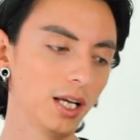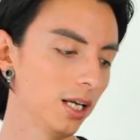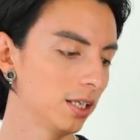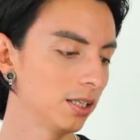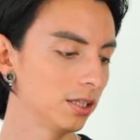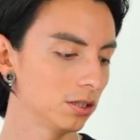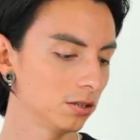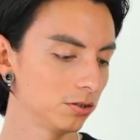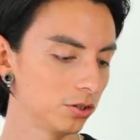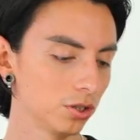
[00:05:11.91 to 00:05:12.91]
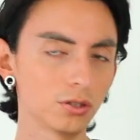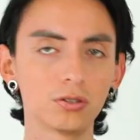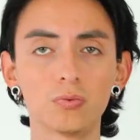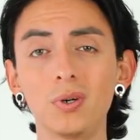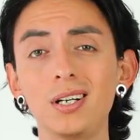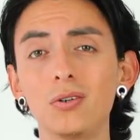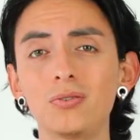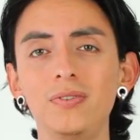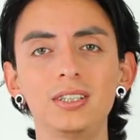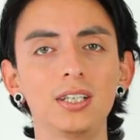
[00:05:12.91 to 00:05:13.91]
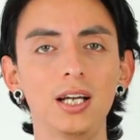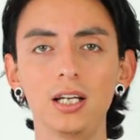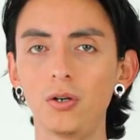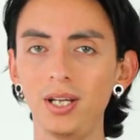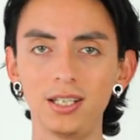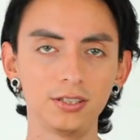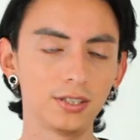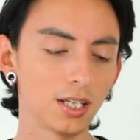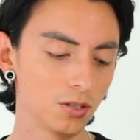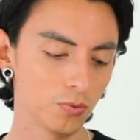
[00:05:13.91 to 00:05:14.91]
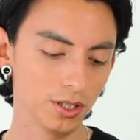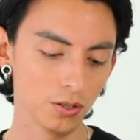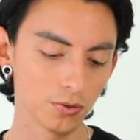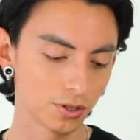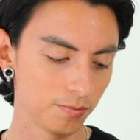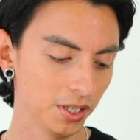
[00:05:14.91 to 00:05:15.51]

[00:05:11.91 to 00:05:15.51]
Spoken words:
and just one outfit that I quickly styled with those,